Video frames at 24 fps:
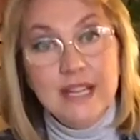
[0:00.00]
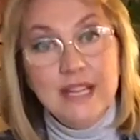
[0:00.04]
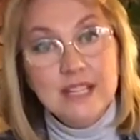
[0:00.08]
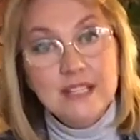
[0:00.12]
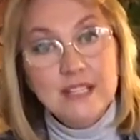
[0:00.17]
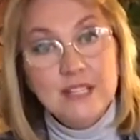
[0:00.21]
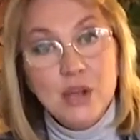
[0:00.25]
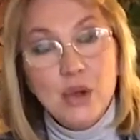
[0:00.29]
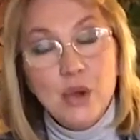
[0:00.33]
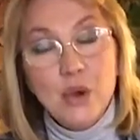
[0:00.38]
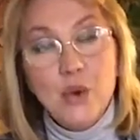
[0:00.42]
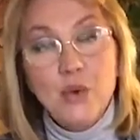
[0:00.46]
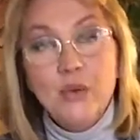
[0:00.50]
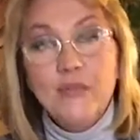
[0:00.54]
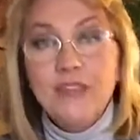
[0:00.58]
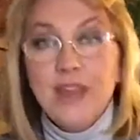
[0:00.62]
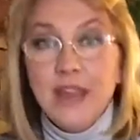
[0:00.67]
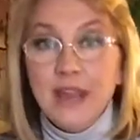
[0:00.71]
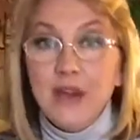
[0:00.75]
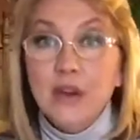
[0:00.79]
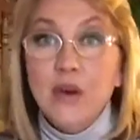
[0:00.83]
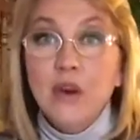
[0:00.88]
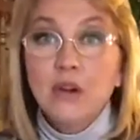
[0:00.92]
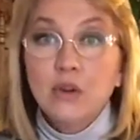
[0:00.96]
So
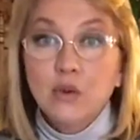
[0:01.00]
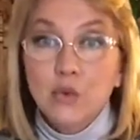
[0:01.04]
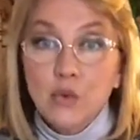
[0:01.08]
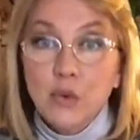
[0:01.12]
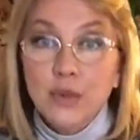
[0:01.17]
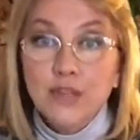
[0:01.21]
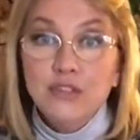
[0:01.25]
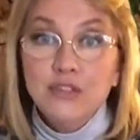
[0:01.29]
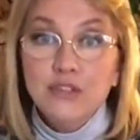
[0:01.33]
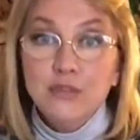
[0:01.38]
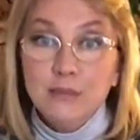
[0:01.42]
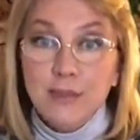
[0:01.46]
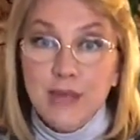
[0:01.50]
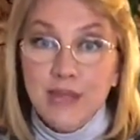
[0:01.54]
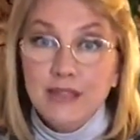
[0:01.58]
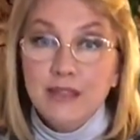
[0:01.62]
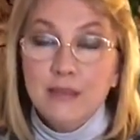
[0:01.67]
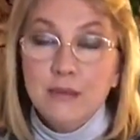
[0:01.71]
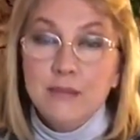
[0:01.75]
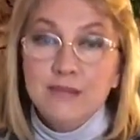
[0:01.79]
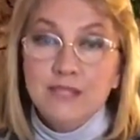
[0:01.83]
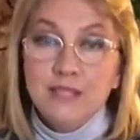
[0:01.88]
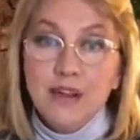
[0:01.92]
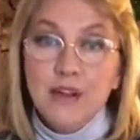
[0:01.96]
they are going to make
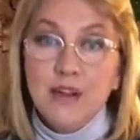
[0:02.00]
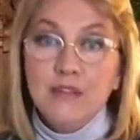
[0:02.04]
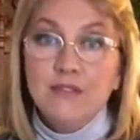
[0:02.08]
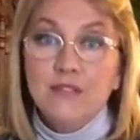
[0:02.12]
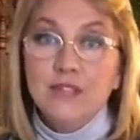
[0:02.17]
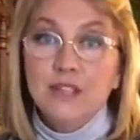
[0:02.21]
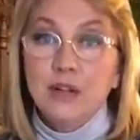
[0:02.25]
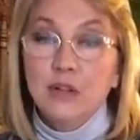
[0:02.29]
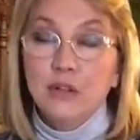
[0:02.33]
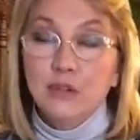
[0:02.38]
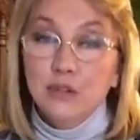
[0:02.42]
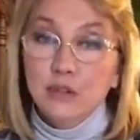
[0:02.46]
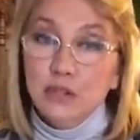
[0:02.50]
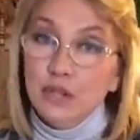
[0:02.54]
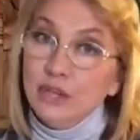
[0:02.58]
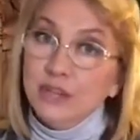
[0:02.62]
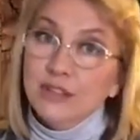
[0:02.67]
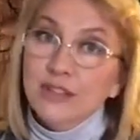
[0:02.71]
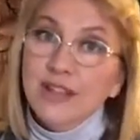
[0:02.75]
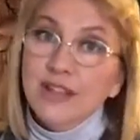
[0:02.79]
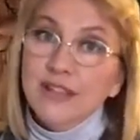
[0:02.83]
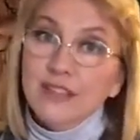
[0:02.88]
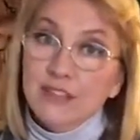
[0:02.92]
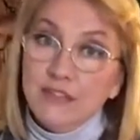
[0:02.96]
themselves
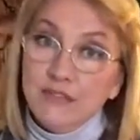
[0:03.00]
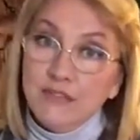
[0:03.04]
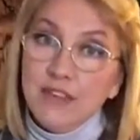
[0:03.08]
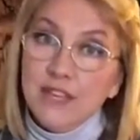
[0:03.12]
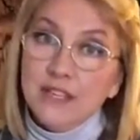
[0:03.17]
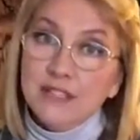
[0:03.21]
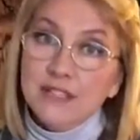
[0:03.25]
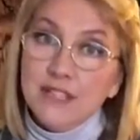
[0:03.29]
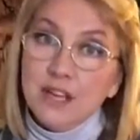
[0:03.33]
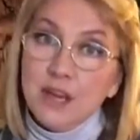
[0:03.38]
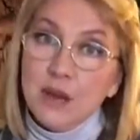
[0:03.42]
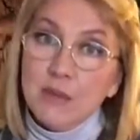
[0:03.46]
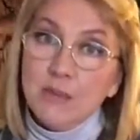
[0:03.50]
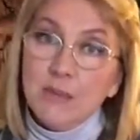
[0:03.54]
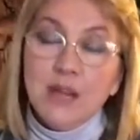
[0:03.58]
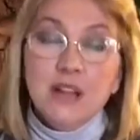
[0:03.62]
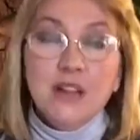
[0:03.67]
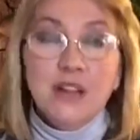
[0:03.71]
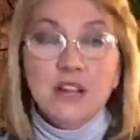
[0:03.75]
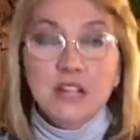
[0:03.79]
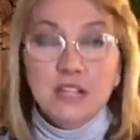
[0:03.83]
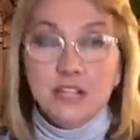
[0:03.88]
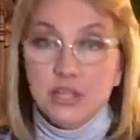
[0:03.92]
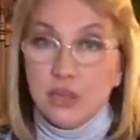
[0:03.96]
look like the victim
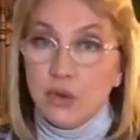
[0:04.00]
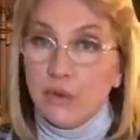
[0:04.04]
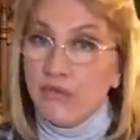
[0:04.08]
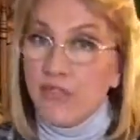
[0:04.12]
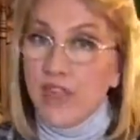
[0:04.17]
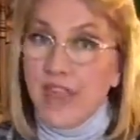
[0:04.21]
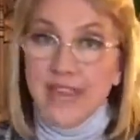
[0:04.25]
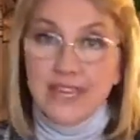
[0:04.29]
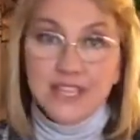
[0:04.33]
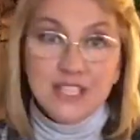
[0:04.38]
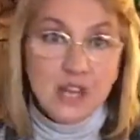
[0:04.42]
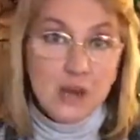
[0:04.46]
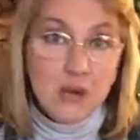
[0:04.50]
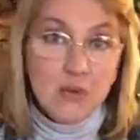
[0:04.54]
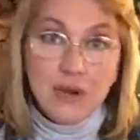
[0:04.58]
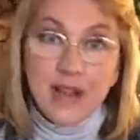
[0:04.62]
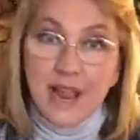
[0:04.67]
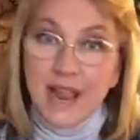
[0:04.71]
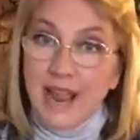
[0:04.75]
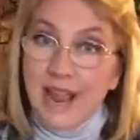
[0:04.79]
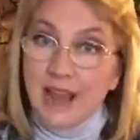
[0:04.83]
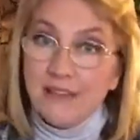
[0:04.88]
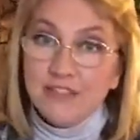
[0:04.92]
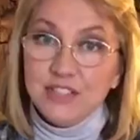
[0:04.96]
so they don't
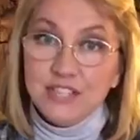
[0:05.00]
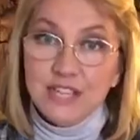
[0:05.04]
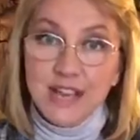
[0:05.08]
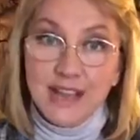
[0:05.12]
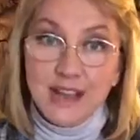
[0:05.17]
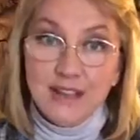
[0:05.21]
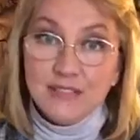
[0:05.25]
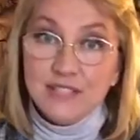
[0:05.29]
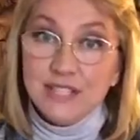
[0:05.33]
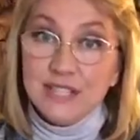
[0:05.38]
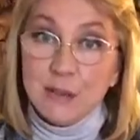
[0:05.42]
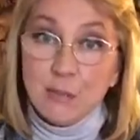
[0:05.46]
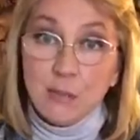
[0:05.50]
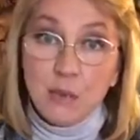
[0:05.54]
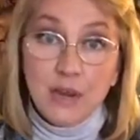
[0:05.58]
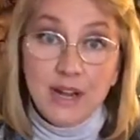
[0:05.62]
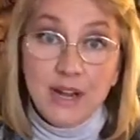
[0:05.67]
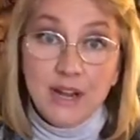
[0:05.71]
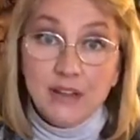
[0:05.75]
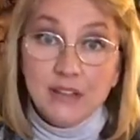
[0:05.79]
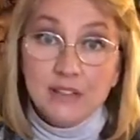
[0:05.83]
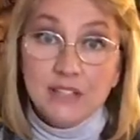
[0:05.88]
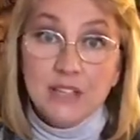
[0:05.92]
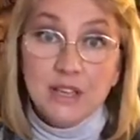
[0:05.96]
have to have someone
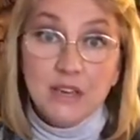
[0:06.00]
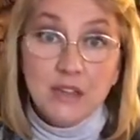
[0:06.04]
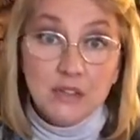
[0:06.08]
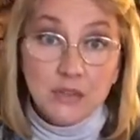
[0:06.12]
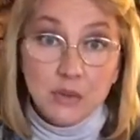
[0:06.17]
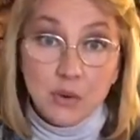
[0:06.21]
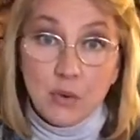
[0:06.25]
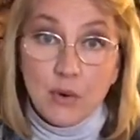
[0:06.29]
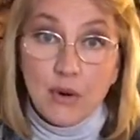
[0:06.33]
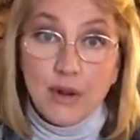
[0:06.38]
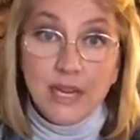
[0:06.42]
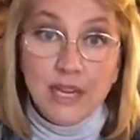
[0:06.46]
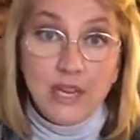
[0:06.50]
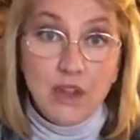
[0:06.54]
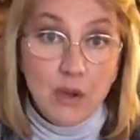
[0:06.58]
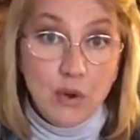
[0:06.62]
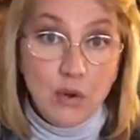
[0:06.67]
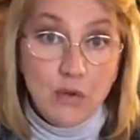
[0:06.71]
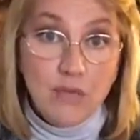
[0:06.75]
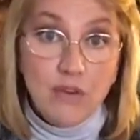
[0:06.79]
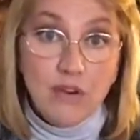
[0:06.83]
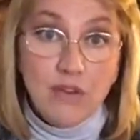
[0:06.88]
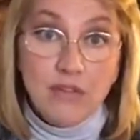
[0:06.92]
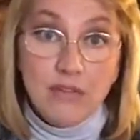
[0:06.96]
else in authority
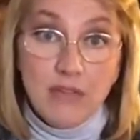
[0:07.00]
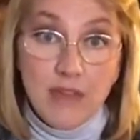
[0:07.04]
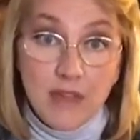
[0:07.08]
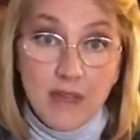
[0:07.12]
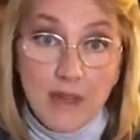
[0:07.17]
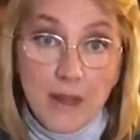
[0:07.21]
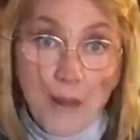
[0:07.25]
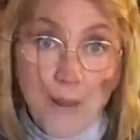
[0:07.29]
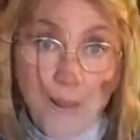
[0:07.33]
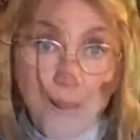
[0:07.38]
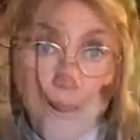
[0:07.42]
over them.